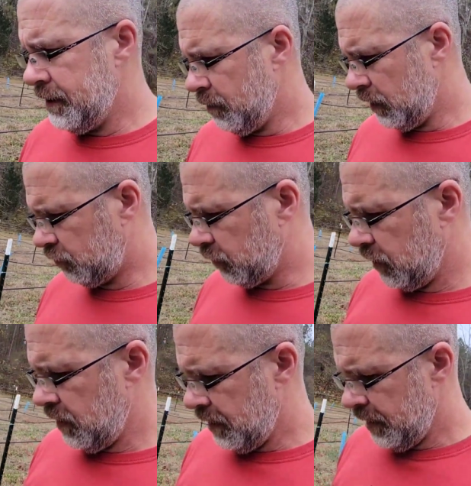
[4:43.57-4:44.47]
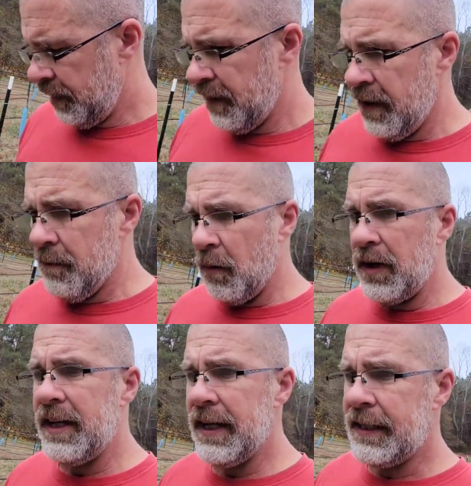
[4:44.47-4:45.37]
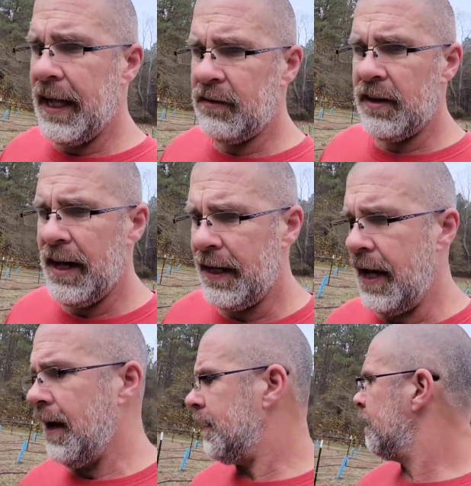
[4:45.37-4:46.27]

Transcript: wasn't sure. But we did catch that guy.